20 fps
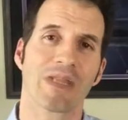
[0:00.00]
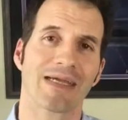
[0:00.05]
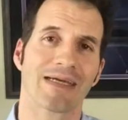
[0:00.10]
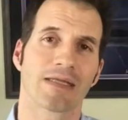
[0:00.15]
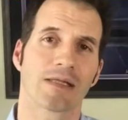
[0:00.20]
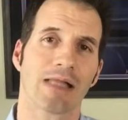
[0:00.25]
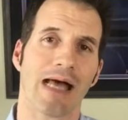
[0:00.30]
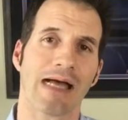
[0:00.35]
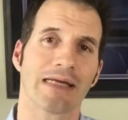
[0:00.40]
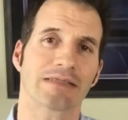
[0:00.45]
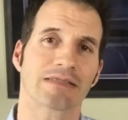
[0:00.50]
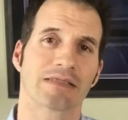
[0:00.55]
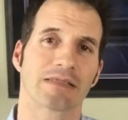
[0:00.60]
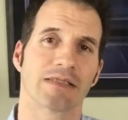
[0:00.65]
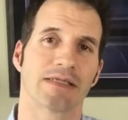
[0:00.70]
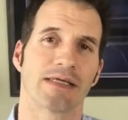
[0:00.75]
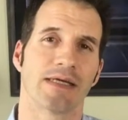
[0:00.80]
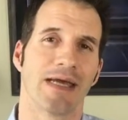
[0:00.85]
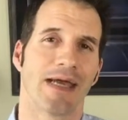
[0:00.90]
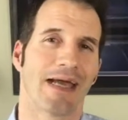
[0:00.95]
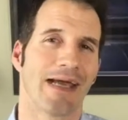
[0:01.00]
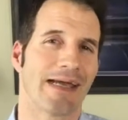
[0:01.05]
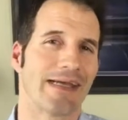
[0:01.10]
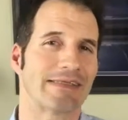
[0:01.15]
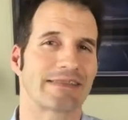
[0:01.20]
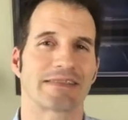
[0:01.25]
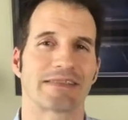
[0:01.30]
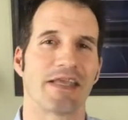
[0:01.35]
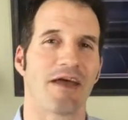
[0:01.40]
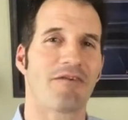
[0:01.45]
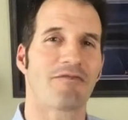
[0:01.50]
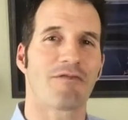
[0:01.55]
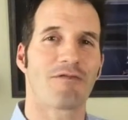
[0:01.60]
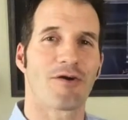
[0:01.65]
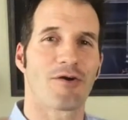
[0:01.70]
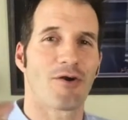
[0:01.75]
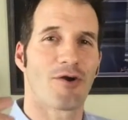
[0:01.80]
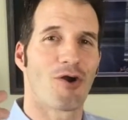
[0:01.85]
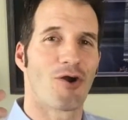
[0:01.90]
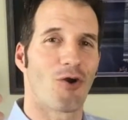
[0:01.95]
And lastly, it's
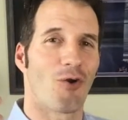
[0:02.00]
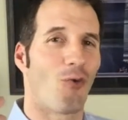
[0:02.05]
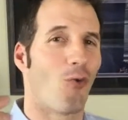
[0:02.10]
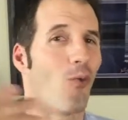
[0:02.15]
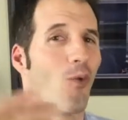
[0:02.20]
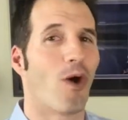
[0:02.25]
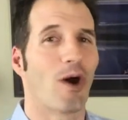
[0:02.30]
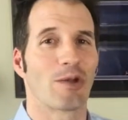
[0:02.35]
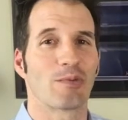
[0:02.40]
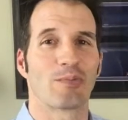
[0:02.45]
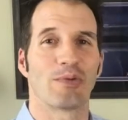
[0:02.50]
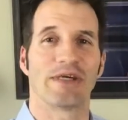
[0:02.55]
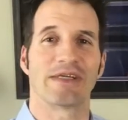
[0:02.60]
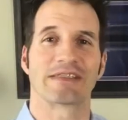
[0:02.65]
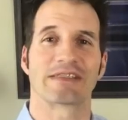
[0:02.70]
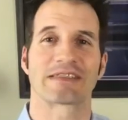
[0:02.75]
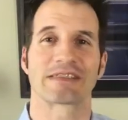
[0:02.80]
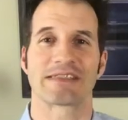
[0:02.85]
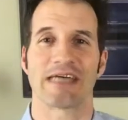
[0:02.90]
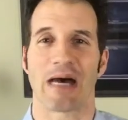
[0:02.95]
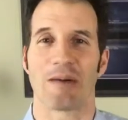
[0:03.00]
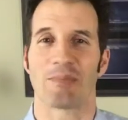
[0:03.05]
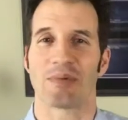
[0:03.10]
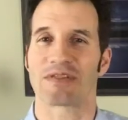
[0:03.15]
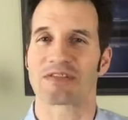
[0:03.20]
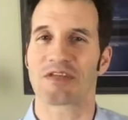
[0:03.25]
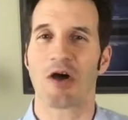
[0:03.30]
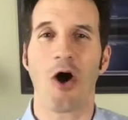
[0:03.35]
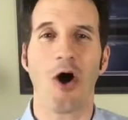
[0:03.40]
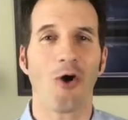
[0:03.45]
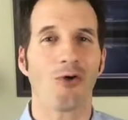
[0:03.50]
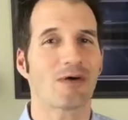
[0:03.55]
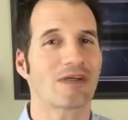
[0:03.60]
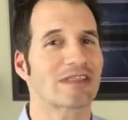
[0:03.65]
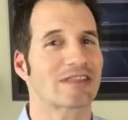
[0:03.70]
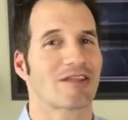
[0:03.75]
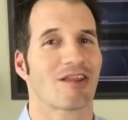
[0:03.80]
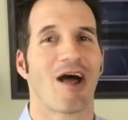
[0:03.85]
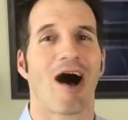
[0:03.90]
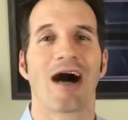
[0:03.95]
never one big step. It's
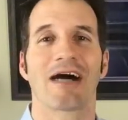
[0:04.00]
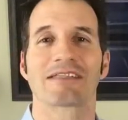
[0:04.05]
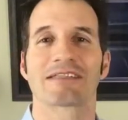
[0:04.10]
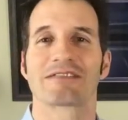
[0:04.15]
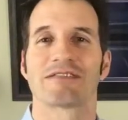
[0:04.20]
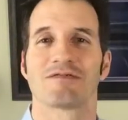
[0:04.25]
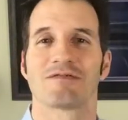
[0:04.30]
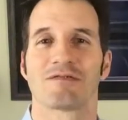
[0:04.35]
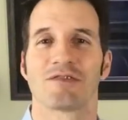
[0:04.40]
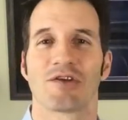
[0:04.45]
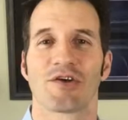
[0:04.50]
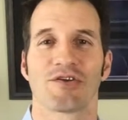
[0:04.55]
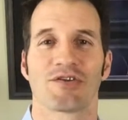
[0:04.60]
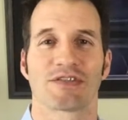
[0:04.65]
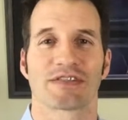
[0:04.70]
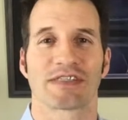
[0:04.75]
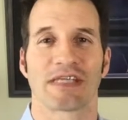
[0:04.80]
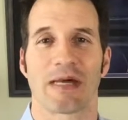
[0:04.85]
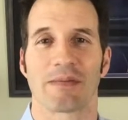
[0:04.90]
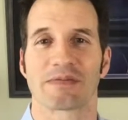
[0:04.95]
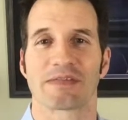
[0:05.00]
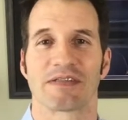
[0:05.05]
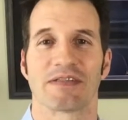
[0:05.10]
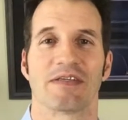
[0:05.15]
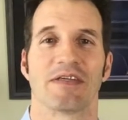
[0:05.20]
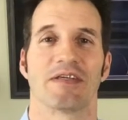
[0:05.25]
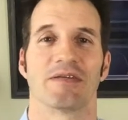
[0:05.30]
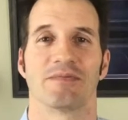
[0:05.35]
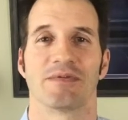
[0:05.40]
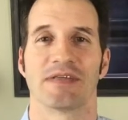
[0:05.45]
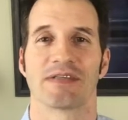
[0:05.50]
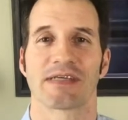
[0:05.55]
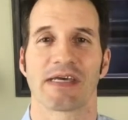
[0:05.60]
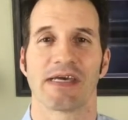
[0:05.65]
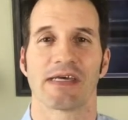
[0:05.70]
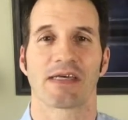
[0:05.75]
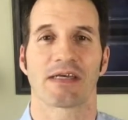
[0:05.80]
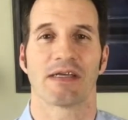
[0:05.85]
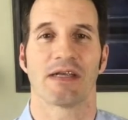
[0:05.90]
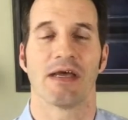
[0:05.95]
always lots of little steps that need to be
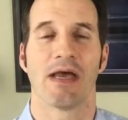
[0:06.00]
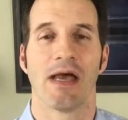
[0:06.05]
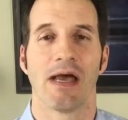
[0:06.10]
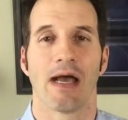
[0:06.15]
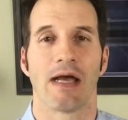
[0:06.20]
taken.